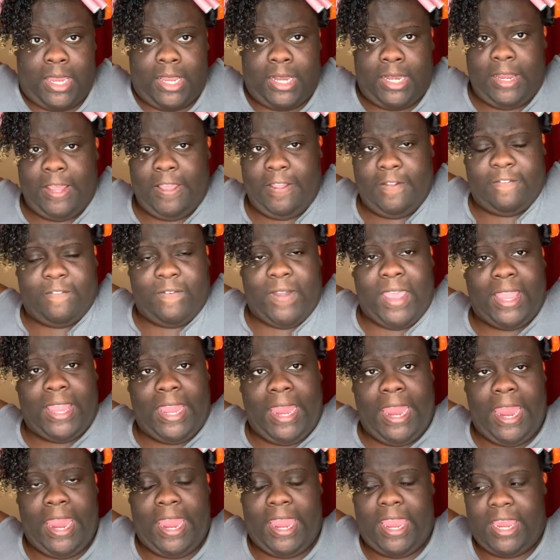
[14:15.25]
if I
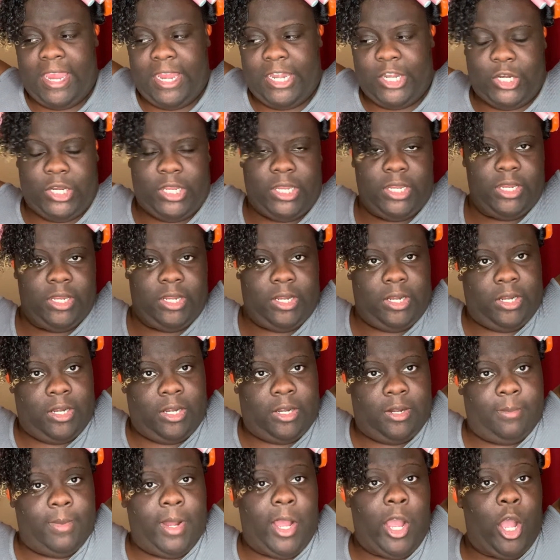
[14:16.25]
can,
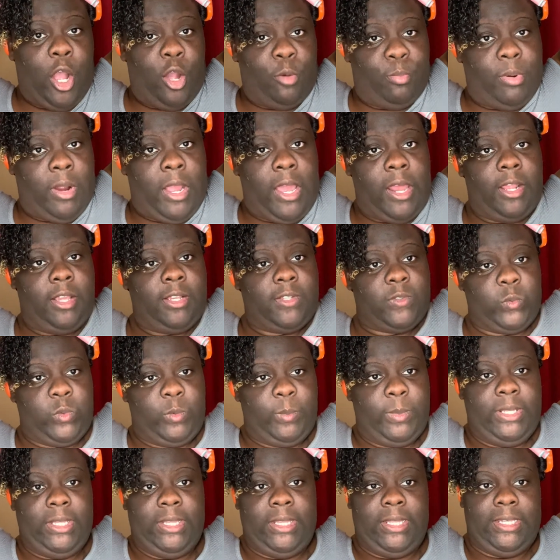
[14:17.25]
um, all products will
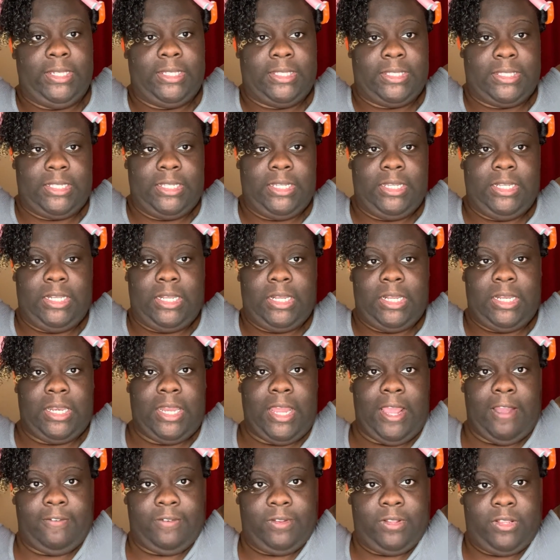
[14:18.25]
be listed
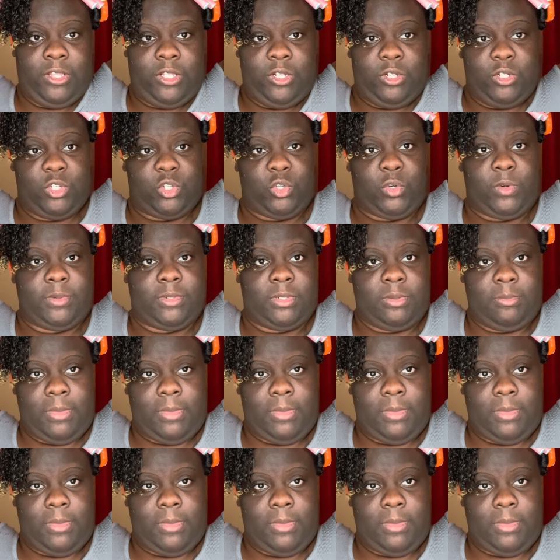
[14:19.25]
down in the description